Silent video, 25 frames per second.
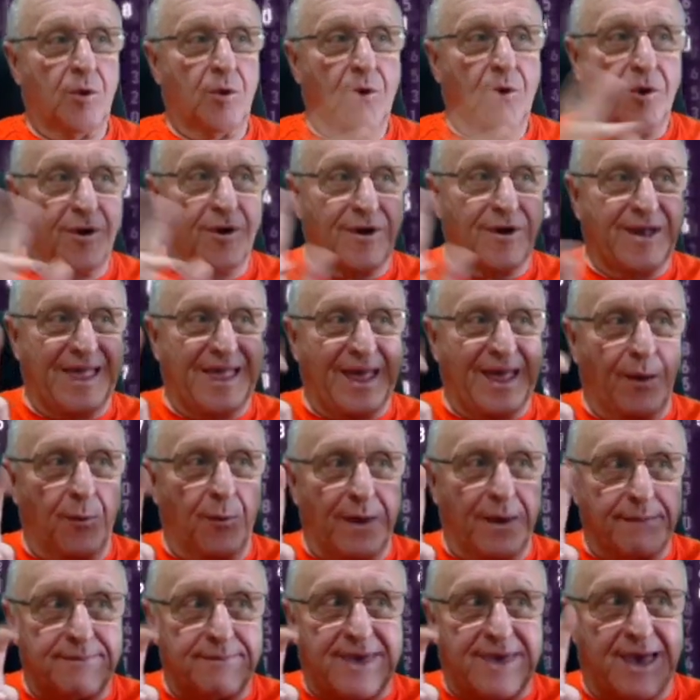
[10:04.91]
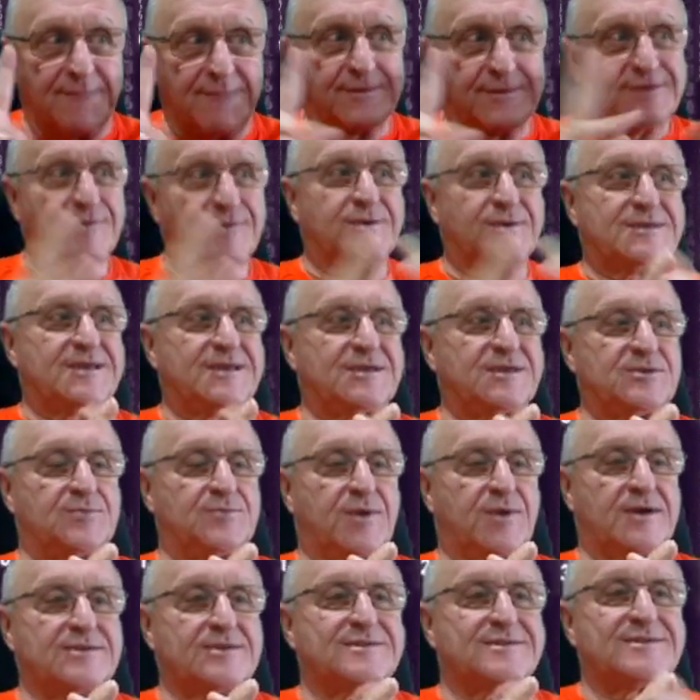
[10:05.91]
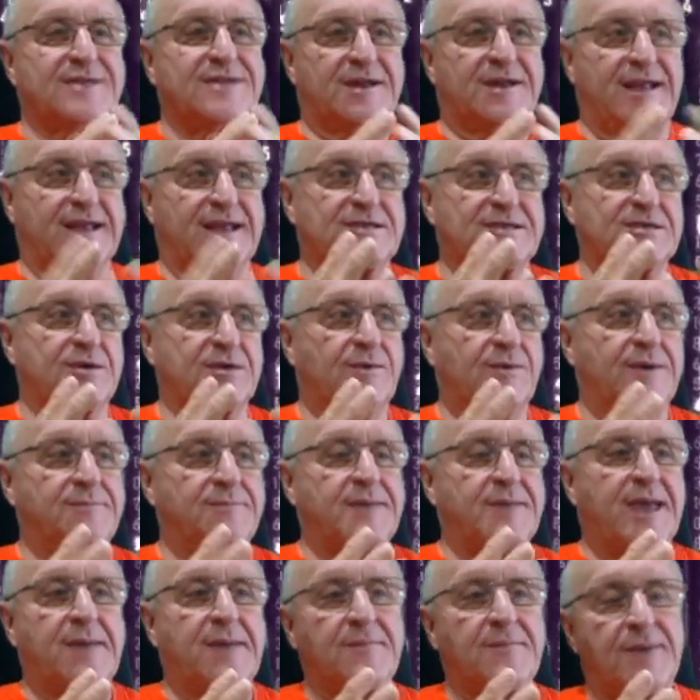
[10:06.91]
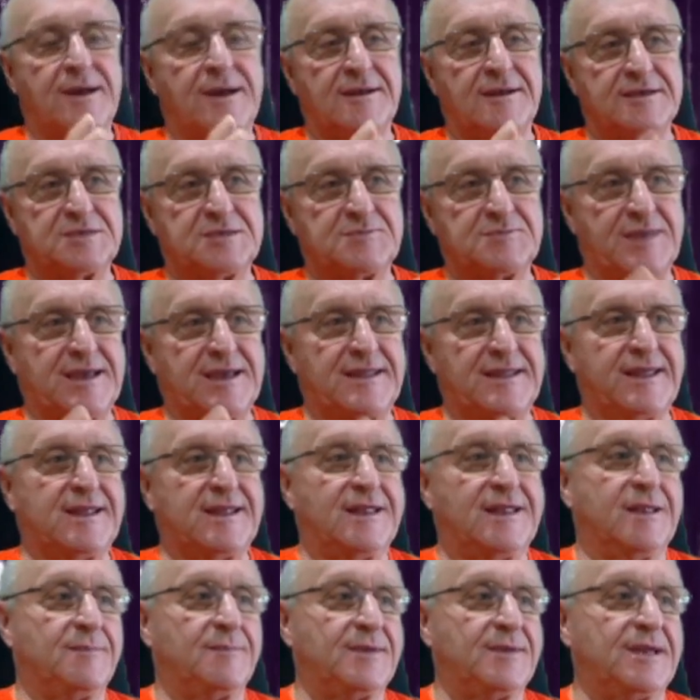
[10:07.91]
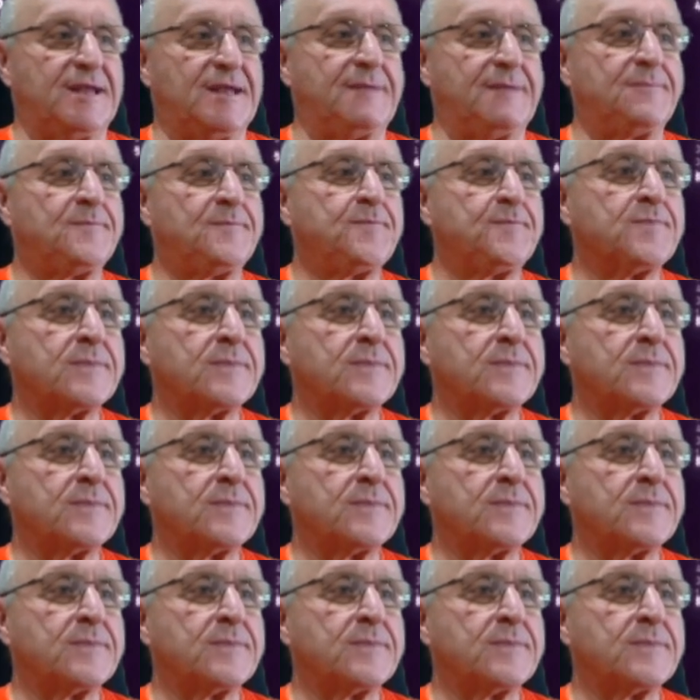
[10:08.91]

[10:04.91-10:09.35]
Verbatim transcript: or a webcam in quotation marks, not actually a webcam. I'll explain that in a minute.